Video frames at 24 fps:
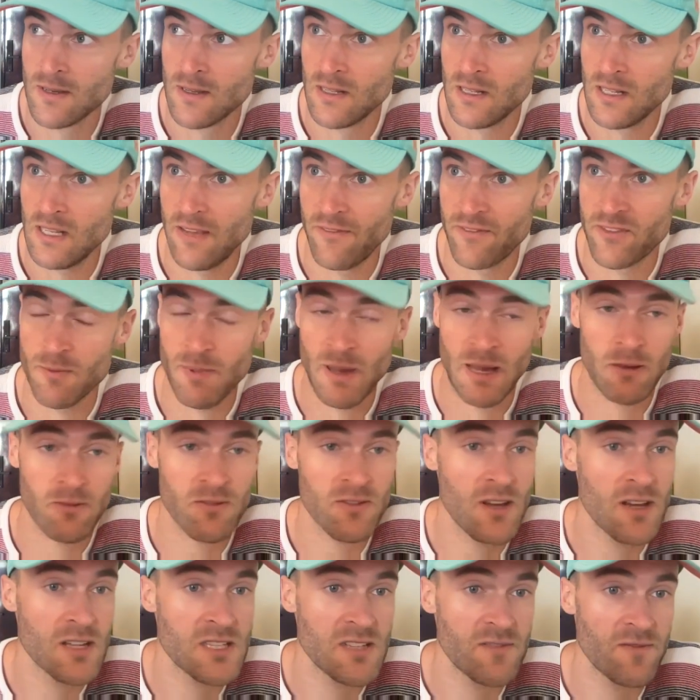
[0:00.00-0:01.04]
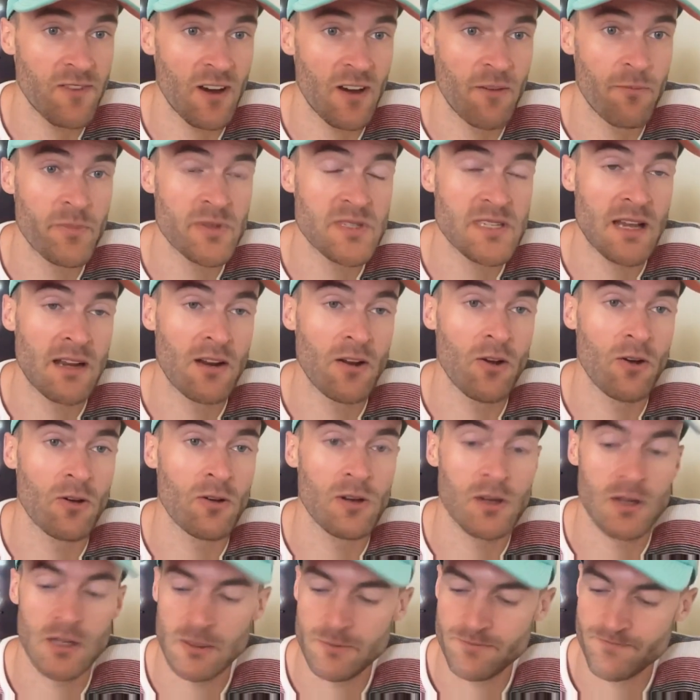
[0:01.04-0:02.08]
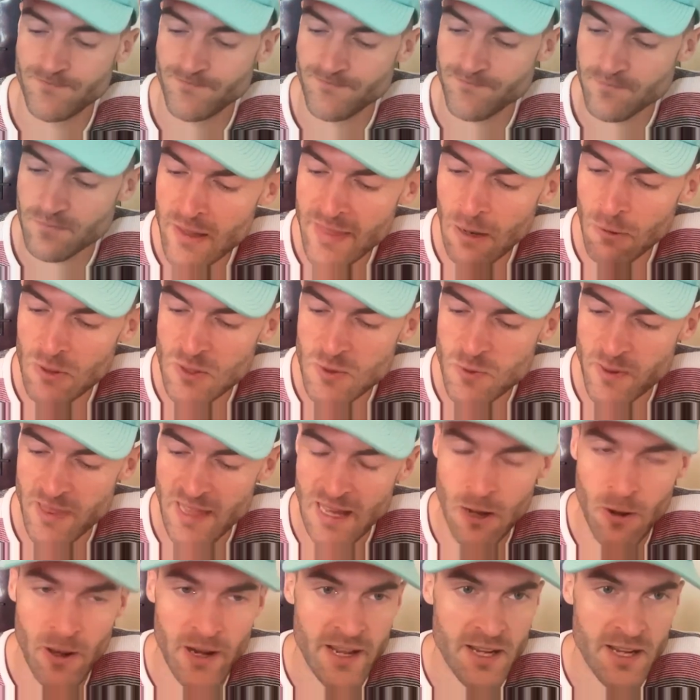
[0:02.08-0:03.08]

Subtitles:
lived about 35% longer. And that was without